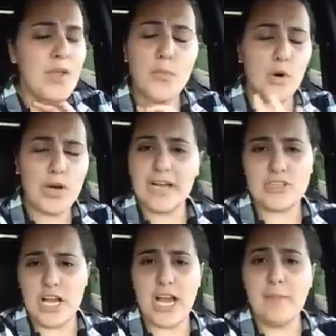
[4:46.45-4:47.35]
wore
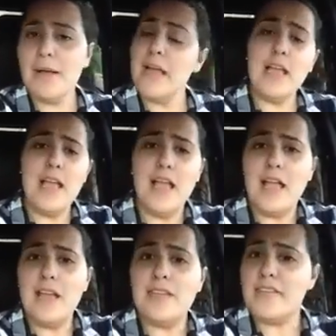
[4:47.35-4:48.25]
hijab.
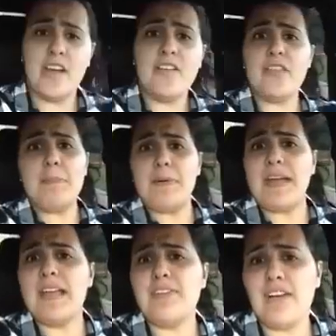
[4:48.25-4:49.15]
None of them
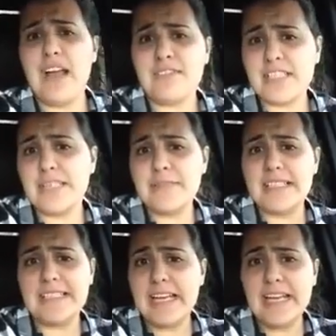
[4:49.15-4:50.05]
prayed 5 times
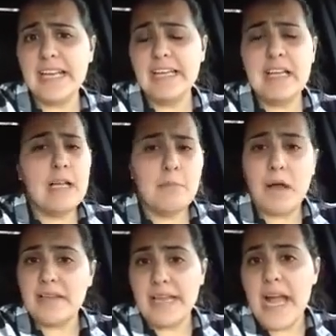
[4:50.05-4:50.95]
a day.
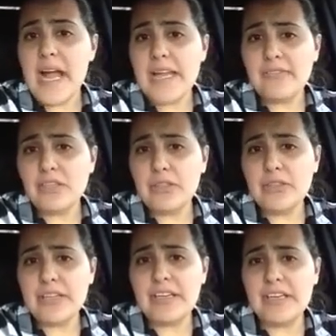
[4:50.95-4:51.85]
My dad, if you
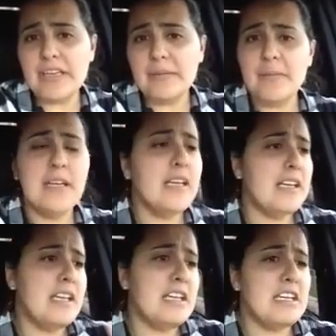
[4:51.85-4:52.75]
look at him,
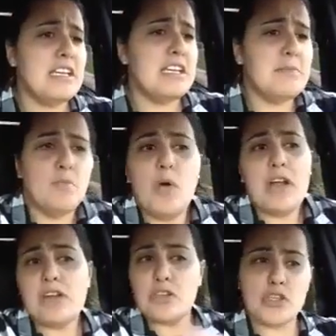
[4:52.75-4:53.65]
he
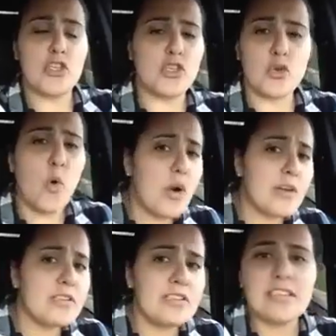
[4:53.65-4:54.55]
wears
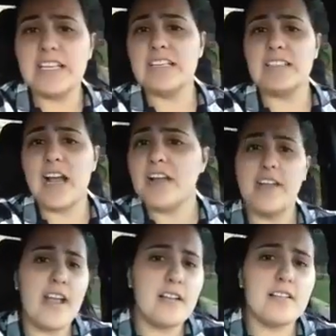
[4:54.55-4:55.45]
shorts, he's got
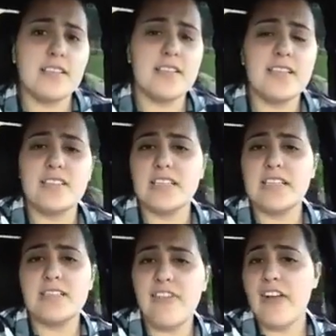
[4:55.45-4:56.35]
necklaces,
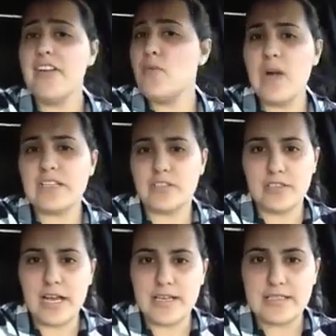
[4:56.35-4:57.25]
he's very
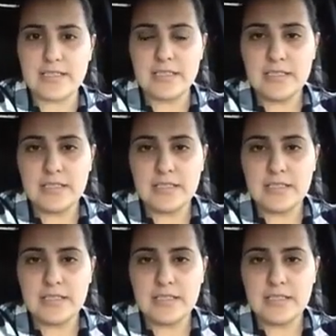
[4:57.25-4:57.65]
westernized.